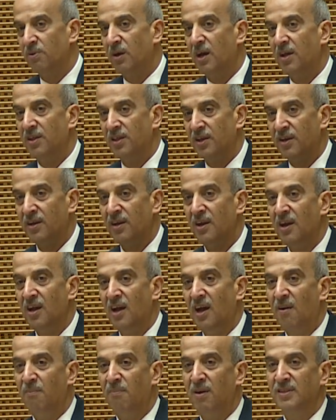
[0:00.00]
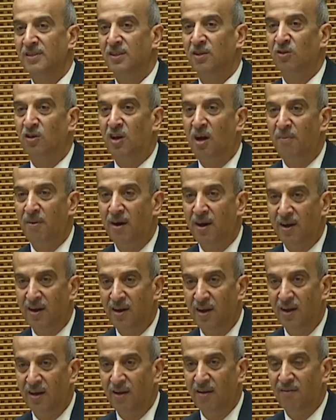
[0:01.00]
brother, Ambassador
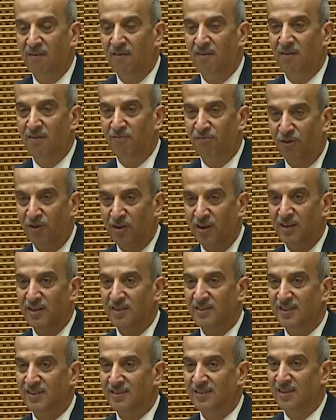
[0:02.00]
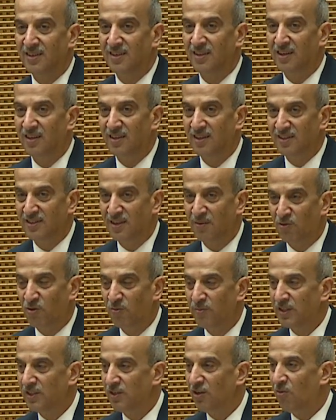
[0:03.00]
Kamara, for instance, in the
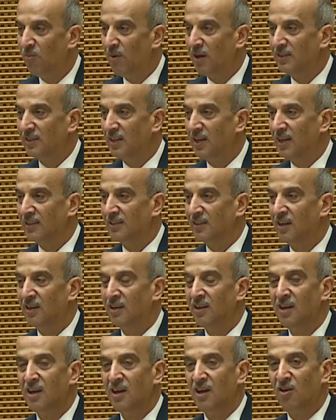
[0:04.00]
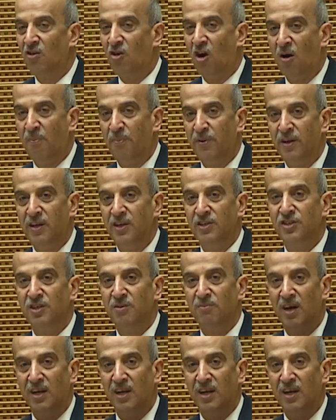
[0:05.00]
subcommittee on multilateral cooperation.